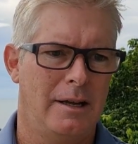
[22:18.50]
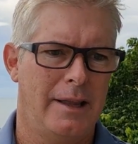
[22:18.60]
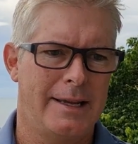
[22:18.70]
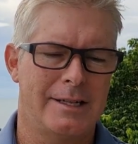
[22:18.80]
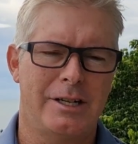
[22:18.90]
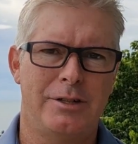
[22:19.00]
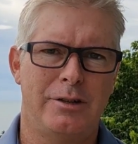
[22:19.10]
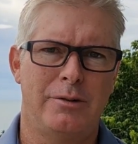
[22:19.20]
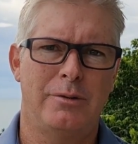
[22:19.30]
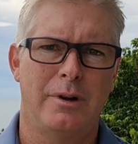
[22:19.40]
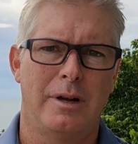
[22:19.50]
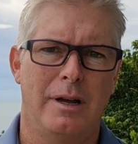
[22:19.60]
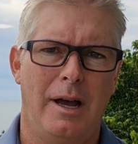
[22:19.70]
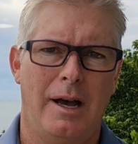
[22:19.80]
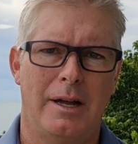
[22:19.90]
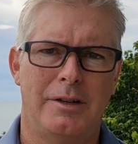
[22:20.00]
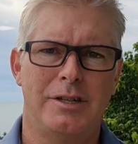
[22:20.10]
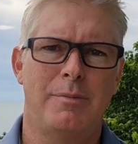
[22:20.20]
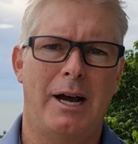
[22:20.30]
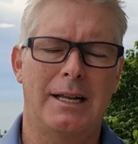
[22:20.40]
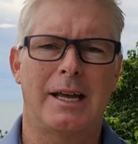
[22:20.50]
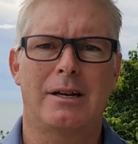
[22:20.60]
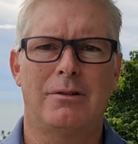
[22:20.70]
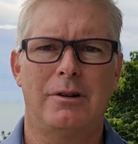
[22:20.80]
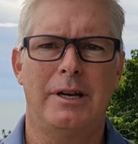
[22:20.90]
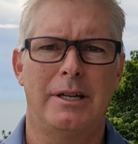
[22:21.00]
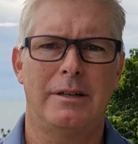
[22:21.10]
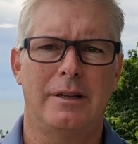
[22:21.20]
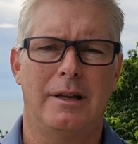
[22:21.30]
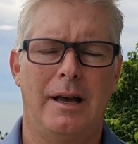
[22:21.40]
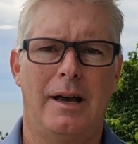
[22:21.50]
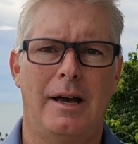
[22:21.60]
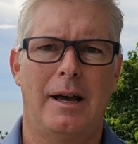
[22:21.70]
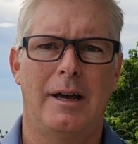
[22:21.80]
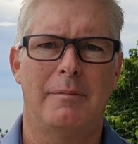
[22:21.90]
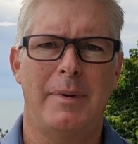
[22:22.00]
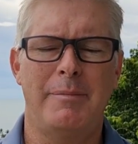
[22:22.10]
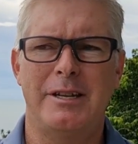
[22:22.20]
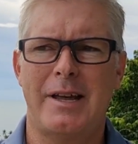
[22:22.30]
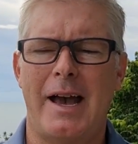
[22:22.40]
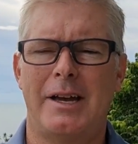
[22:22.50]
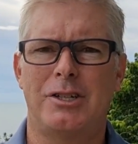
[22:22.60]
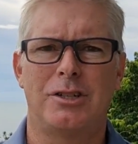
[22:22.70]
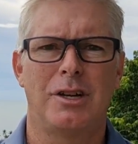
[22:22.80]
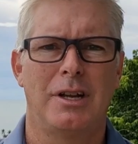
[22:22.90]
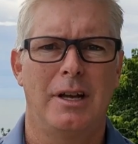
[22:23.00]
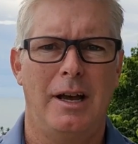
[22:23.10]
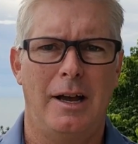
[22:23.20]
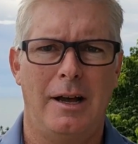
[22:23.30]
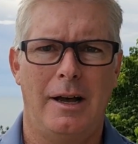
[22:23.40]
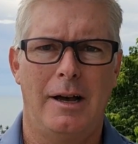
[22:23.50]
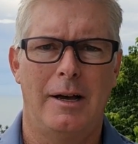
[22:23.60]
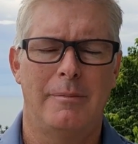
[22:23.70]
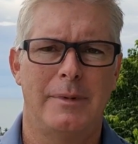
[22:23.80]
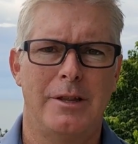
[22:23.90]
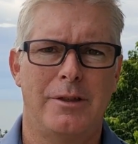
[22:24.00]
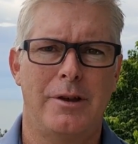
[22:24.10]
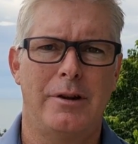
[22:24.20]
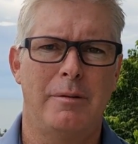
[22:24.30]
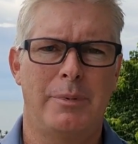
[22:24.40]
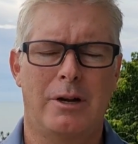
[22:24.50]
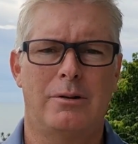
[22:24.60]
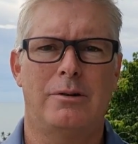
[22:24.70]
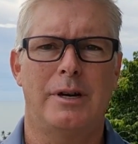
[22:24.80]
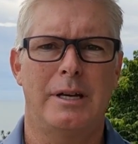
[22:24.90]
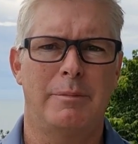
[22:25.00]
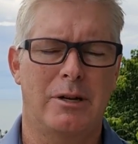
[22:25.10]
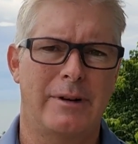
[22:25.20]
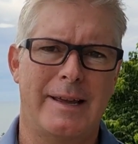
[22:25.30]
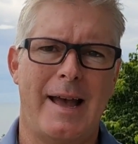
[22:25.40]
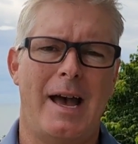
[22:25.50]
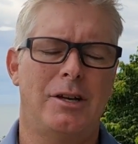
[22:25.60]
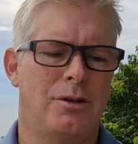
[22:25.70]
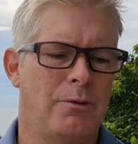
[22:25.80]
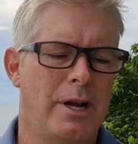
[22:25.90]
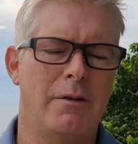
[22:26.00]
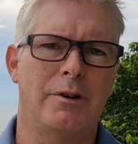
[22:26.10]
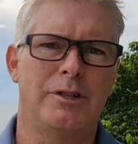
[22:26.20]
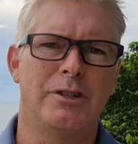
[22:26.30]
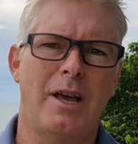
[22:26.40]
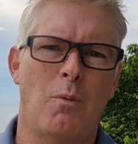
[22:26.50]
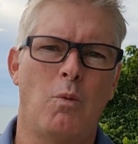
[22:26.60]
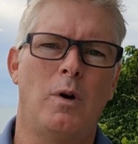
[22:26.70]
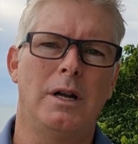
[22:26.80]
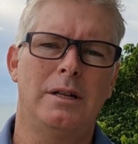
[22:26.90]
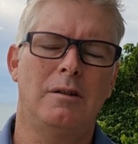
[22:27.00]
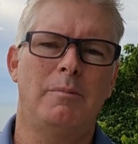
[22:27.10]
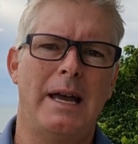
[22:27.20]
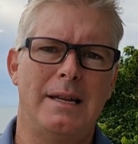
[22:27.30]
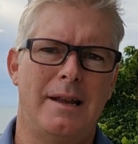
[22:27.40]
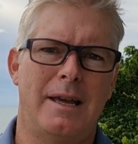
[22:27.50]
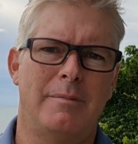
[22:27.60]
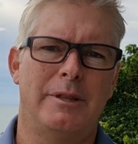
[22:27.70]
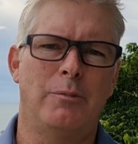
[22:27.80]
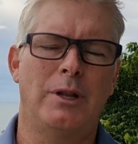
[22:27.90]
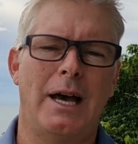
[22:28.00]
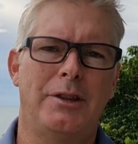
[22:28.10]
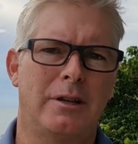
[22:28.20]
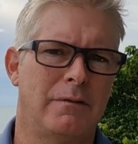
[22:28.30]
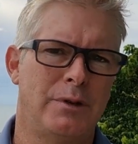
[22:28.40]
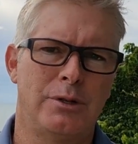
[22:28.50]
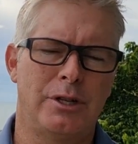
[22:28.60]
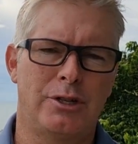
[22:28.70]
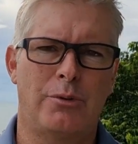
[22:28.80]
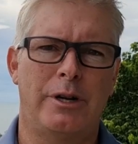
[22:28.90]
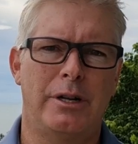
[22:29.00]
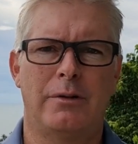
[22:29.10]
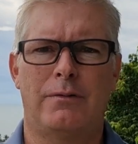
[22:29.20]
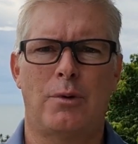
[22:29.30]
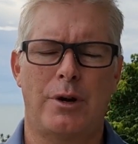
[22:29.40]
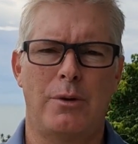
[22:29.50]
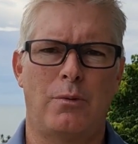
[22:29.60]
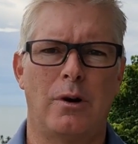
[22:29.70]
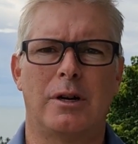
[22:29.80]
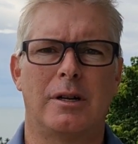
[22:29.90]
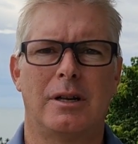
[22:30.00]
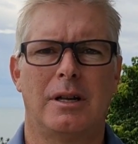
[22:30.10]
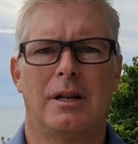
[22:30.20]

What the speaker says: They can send you Digibyte, Litecoin, maybe Dash, Ethereum, Bitcoin, Bitcoin Cash, whatever, to that one domain name without the confusing 20 to 40 word